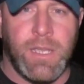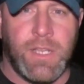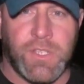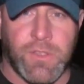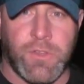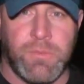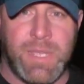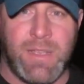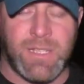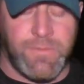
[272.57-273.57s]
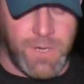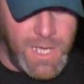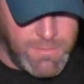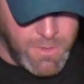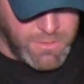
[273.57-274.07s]
Each of those groups has different
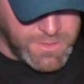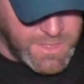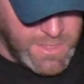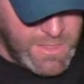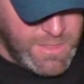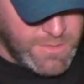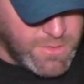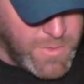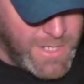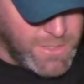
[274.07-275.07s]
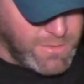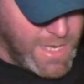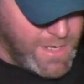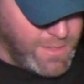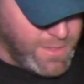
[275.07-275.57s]
light modes. So the way to do
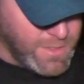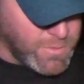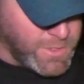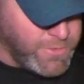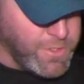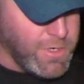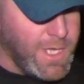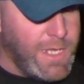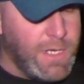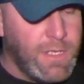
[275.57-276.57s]
that is once you're in your light,